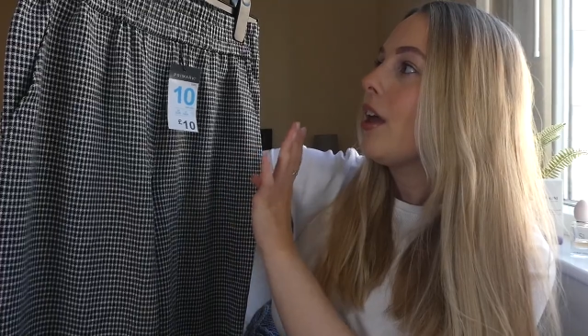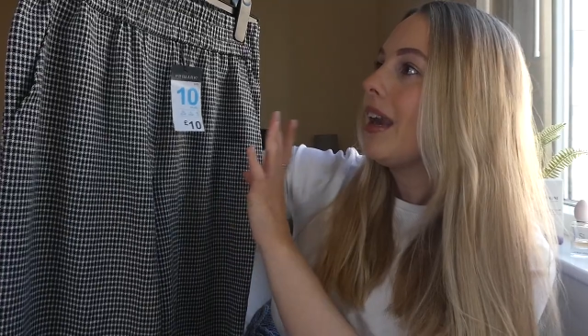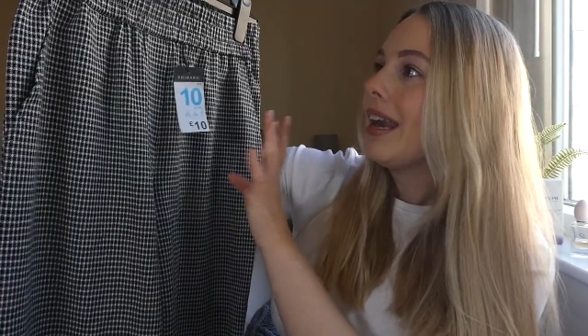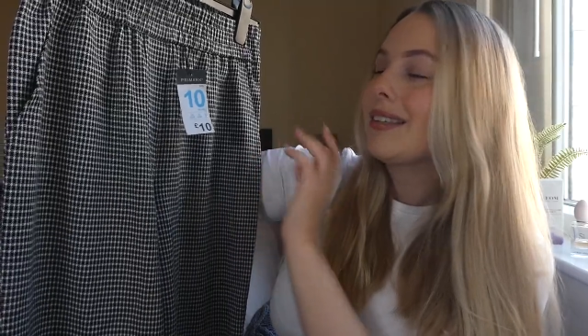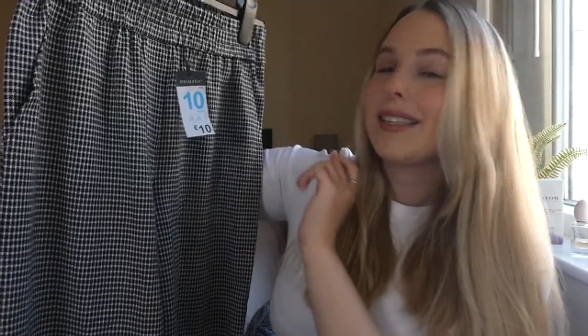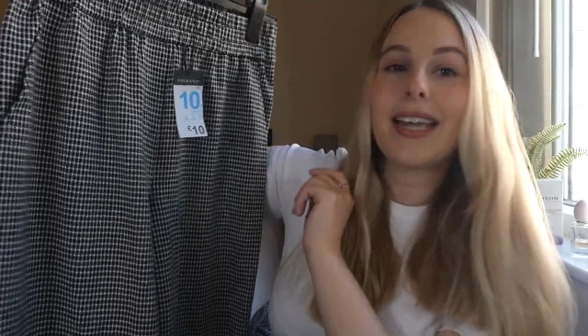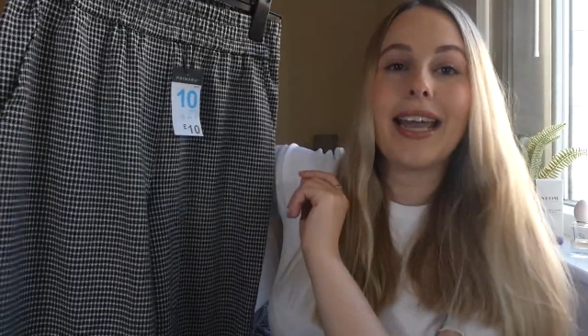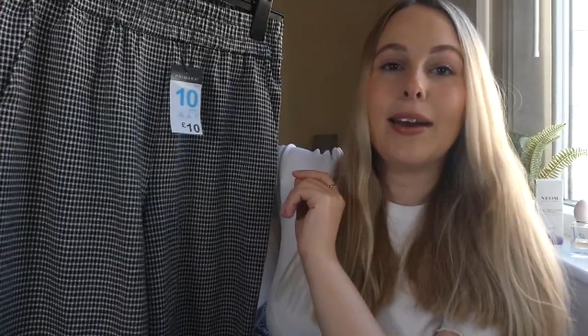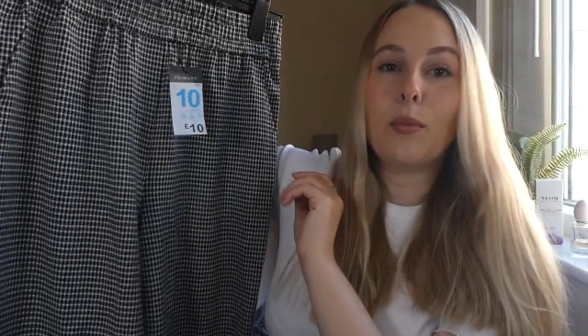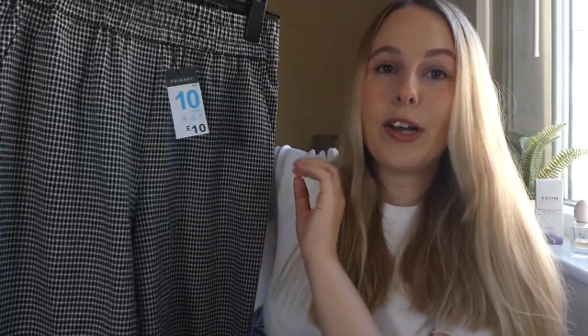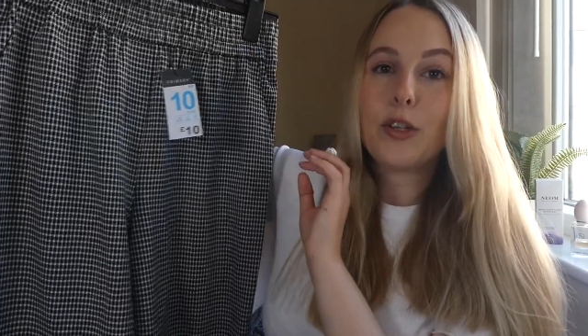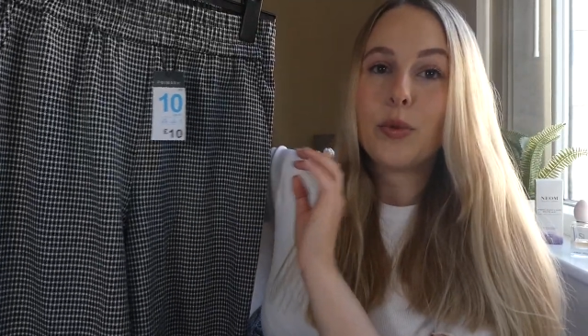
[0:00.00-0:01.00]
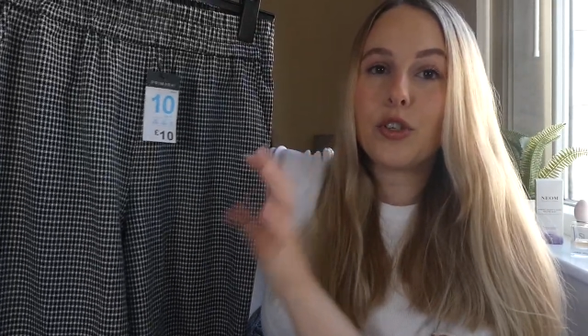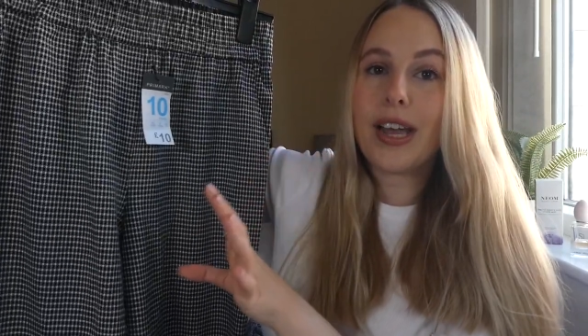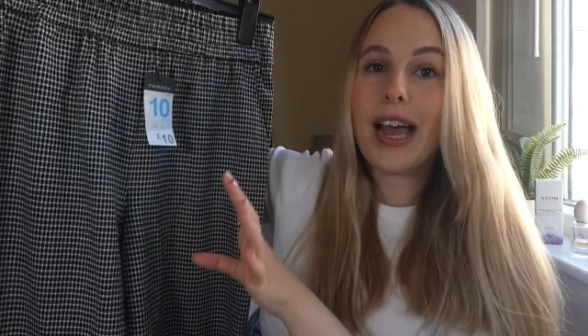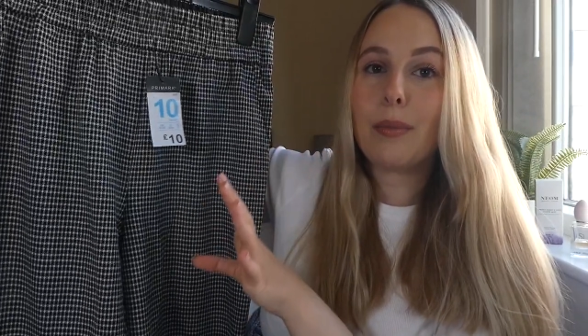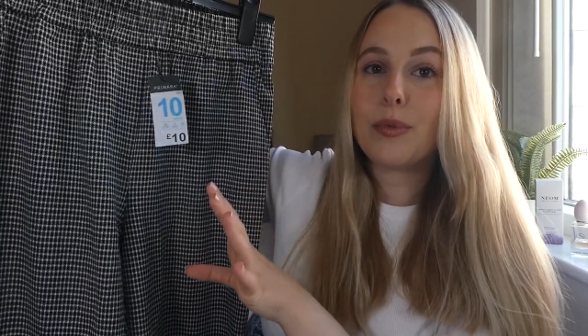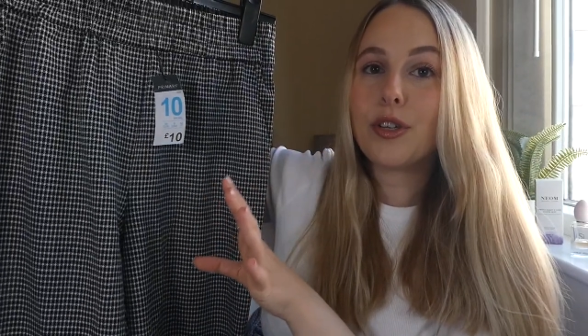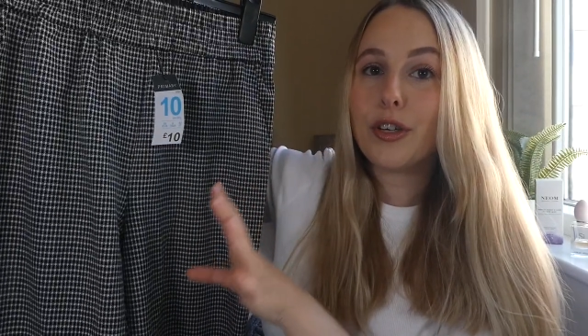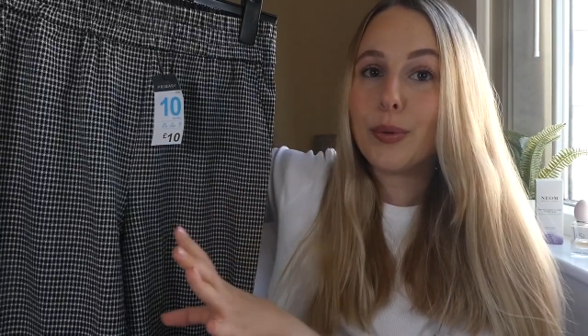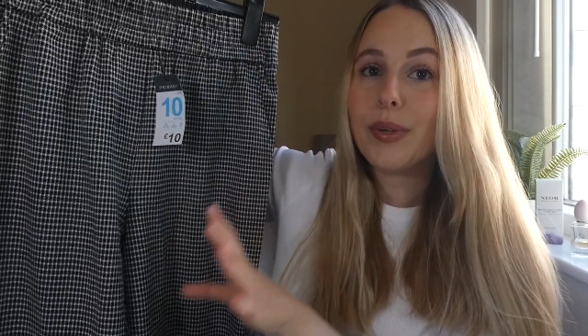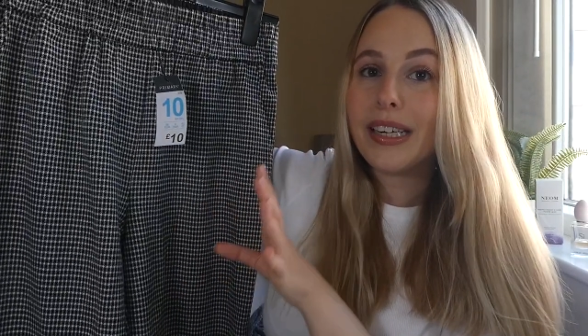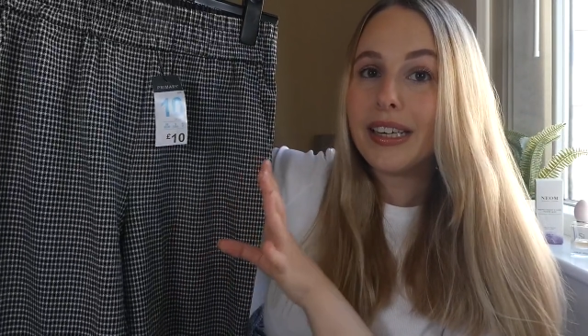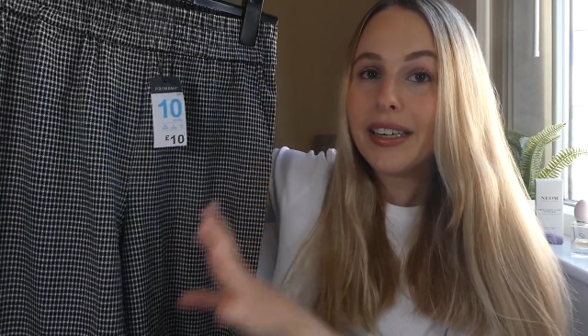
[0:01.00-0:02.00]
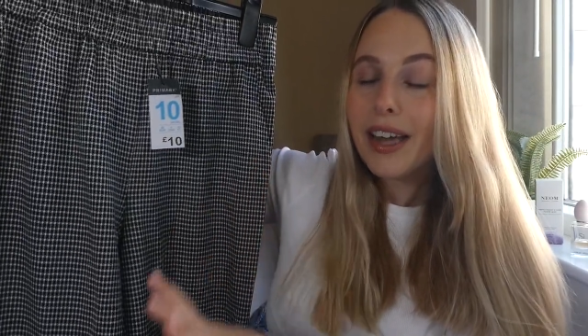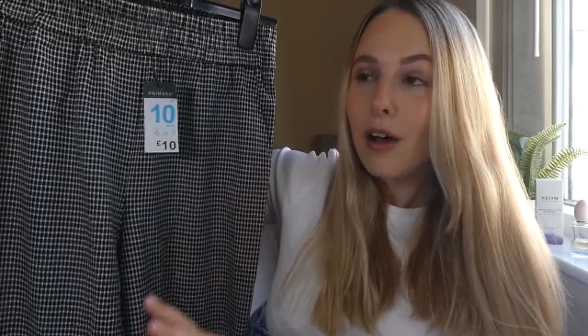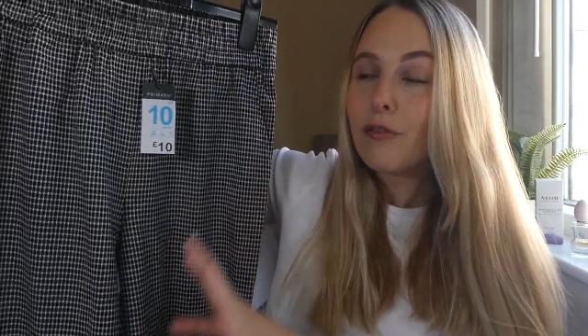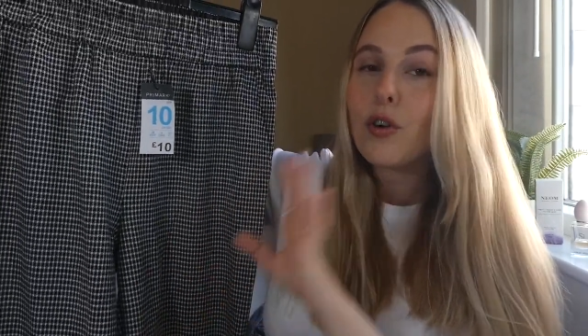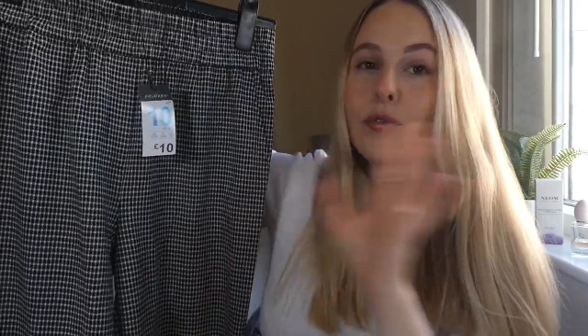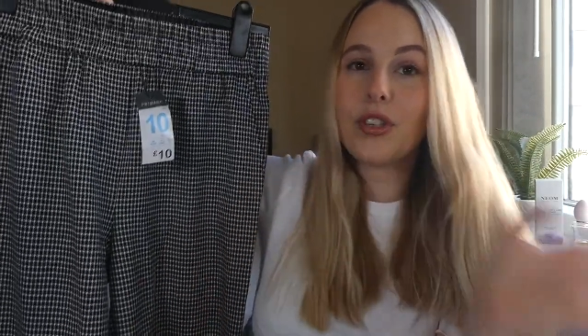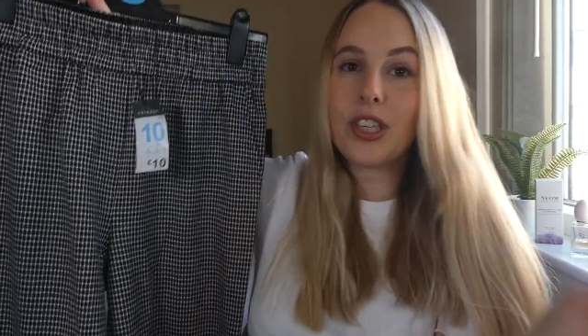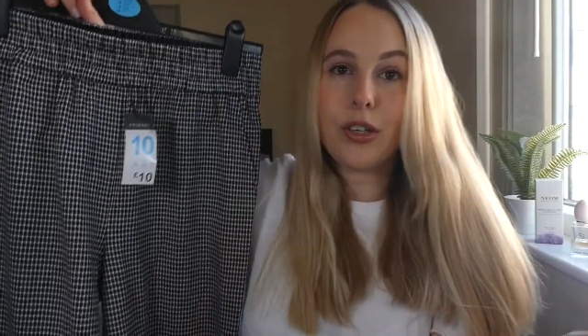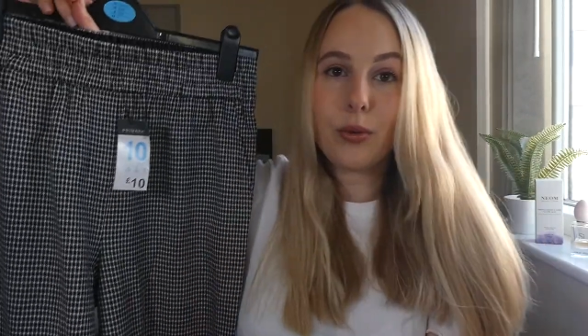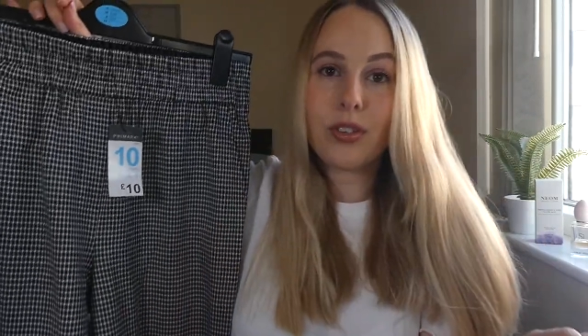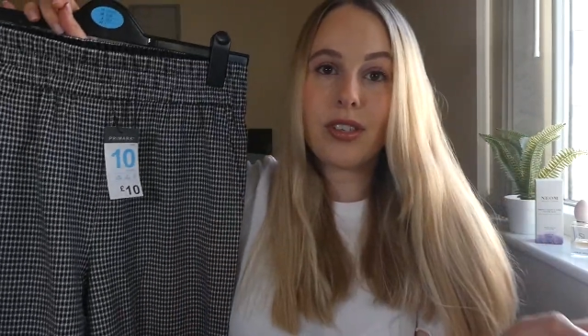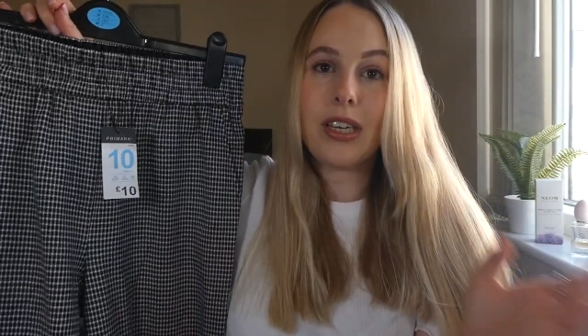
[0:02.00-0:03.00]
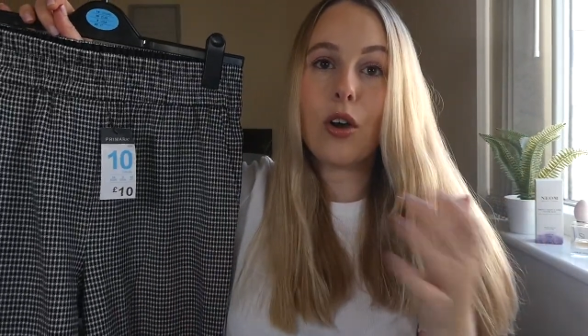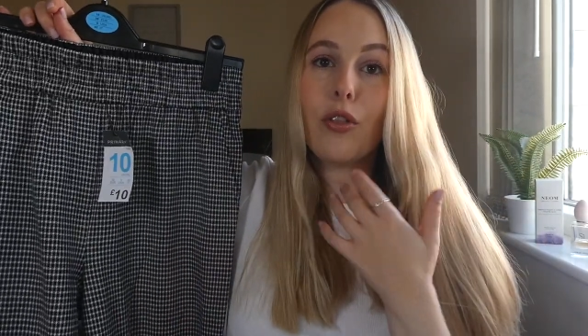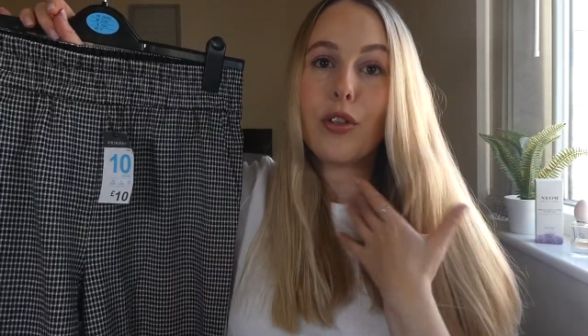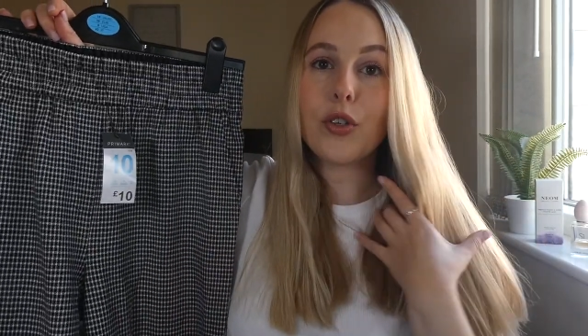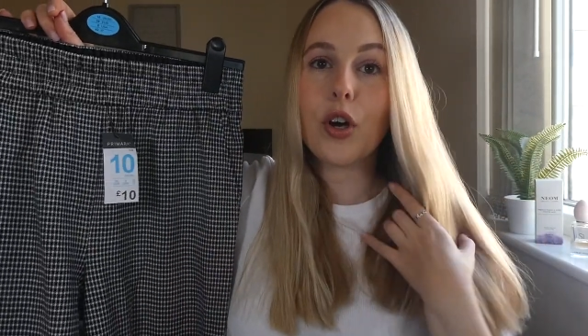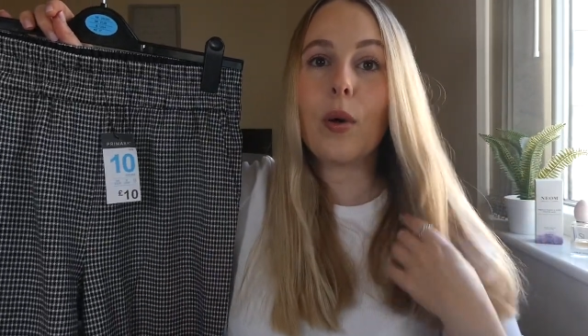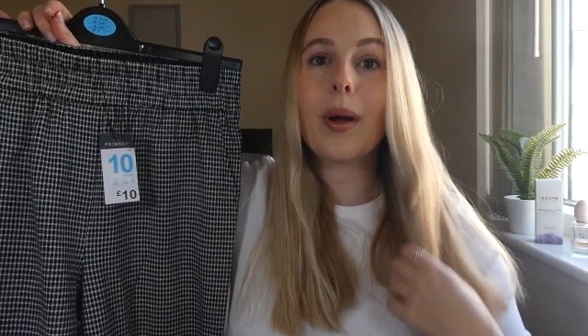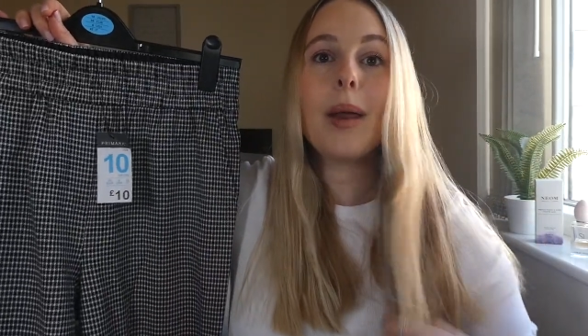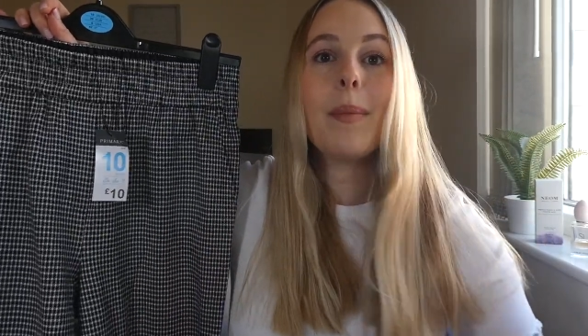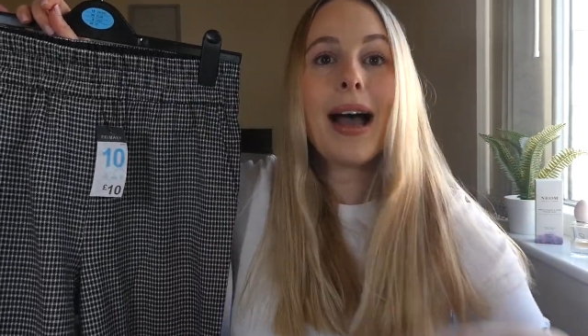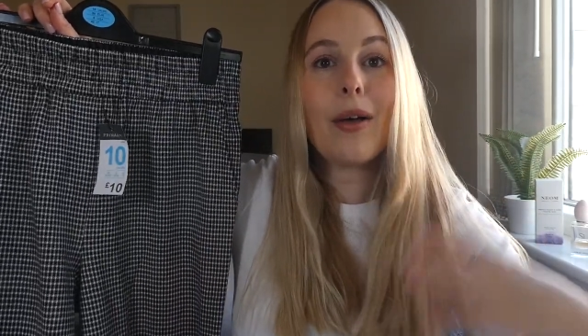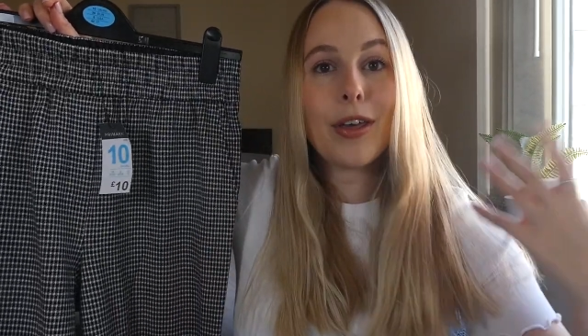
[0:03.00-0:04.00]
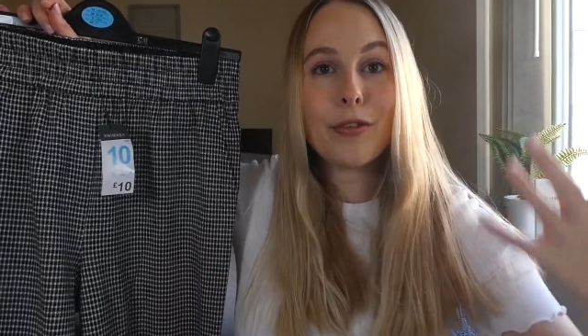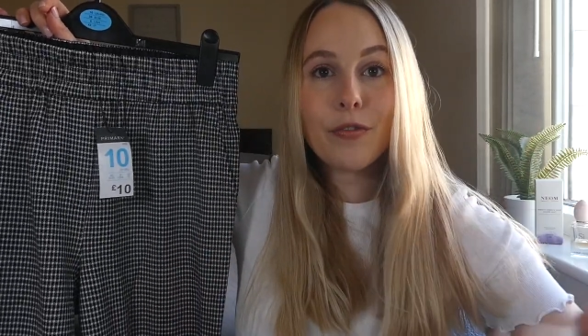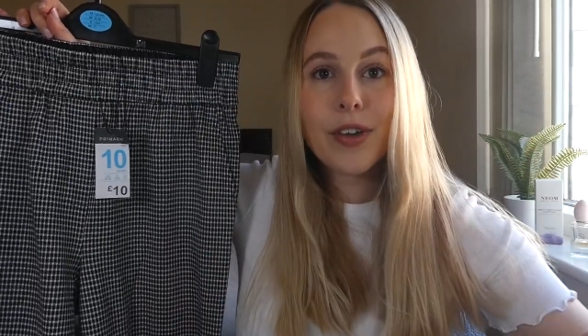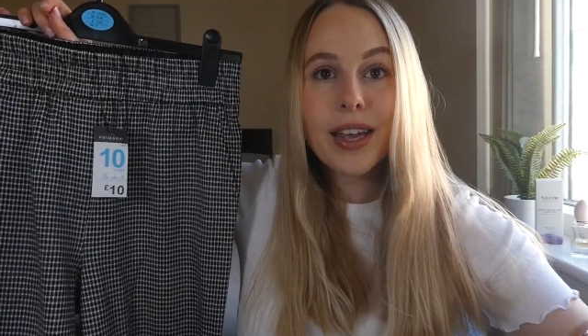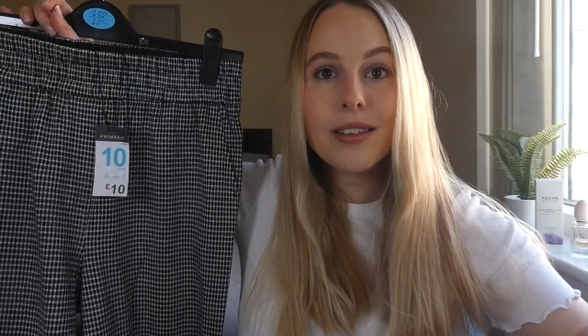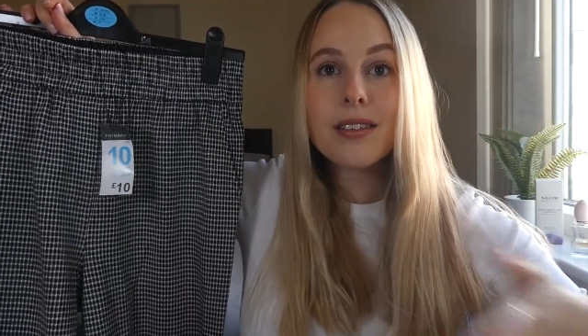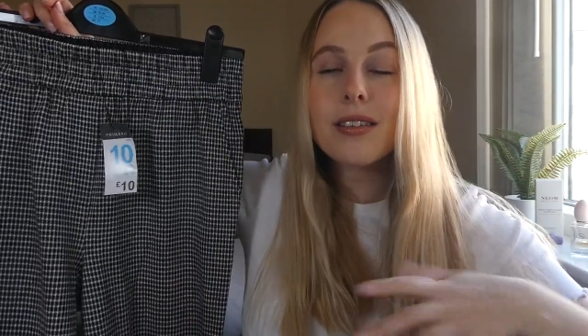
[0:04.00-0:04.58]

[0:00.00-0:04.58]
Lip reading: Elasticated waist, which I absolutely love. Obviously, you'll see on the charm clip how they fit and